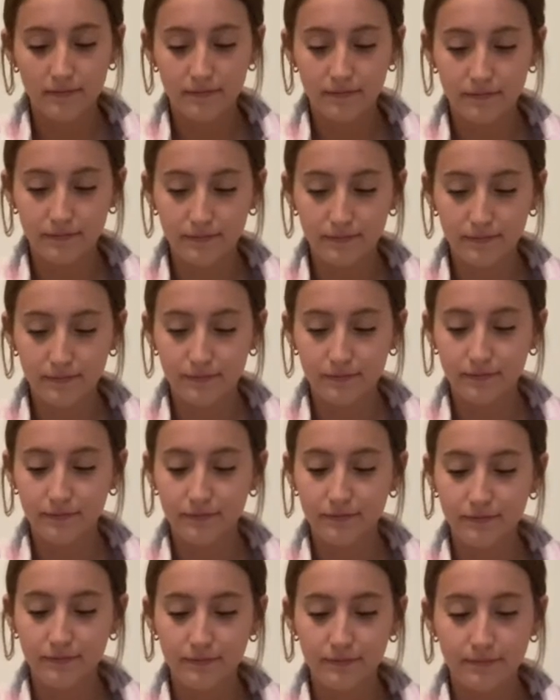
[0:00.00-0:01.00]

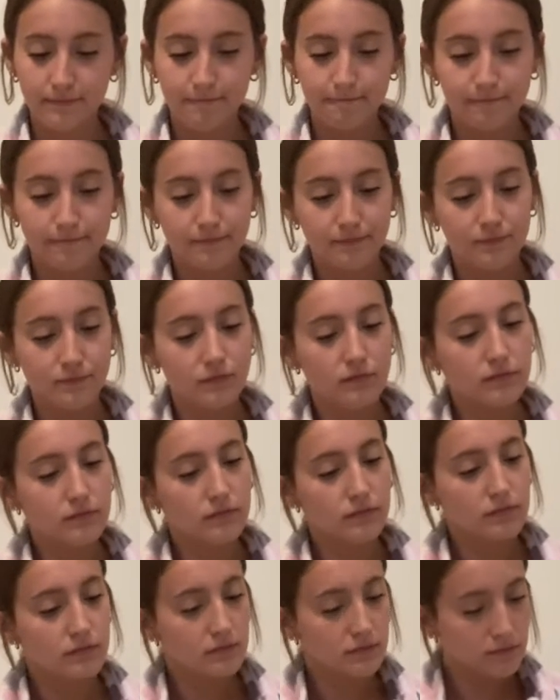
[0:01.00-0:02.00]

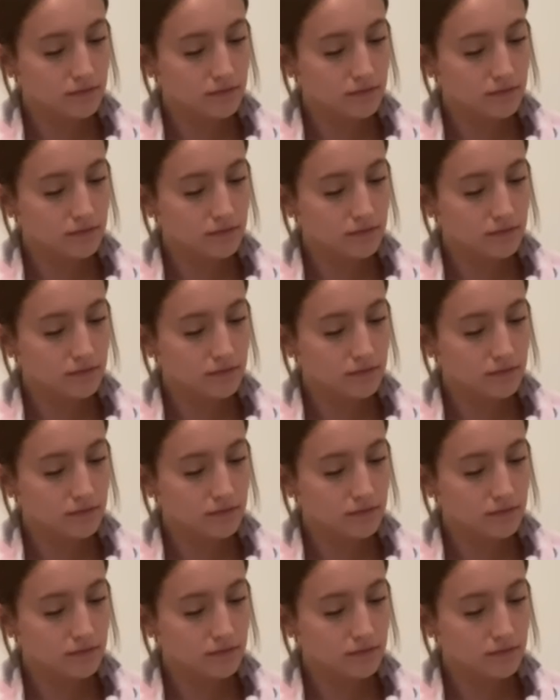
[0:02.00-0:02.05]
[no speech]